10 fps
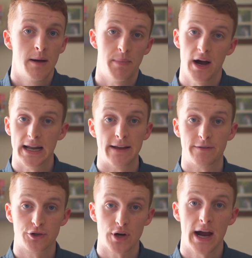But if
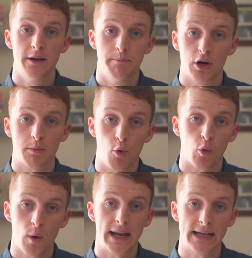you're trying to book more
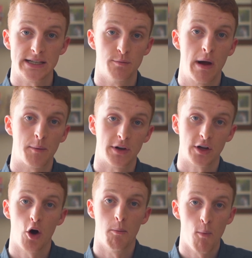weddings, you might want to
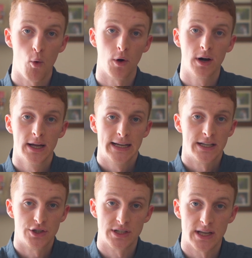go more
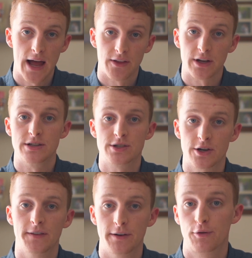just on the
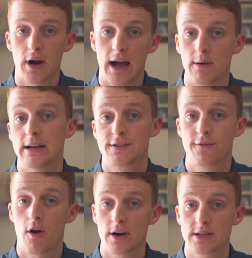conservative route as
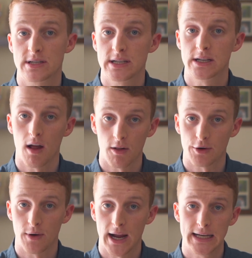far as the color
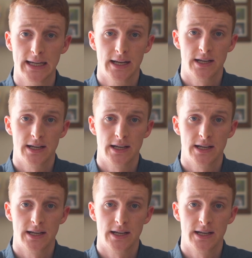grade.